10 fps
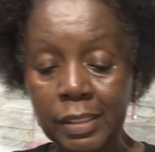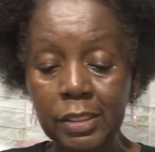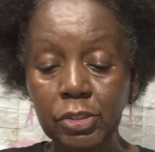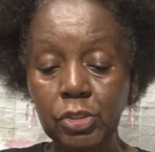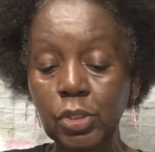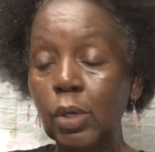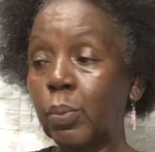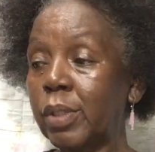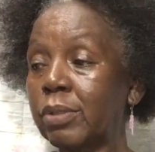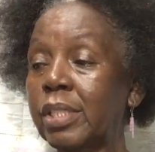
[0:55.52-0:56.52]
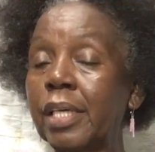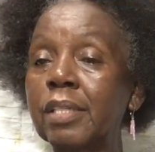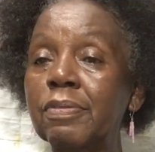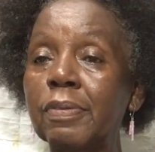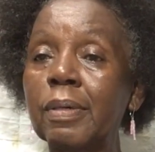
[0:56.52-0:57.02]
So we'll take
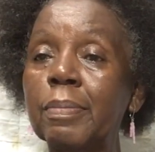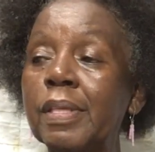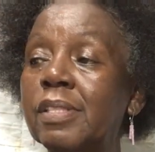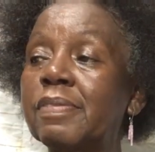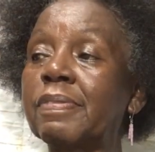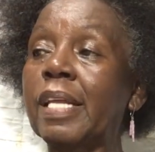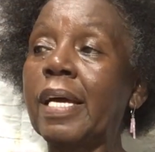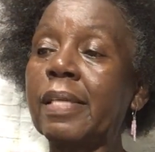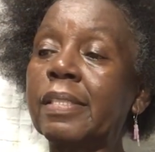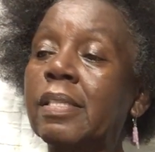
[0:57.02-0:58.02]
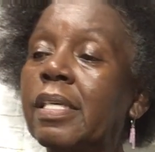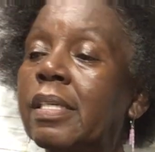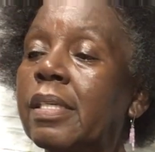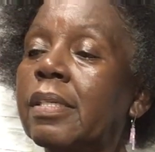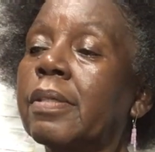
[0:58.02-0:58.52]
it from this flat
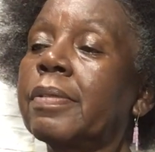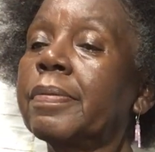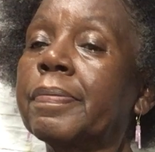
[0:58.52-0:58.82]
here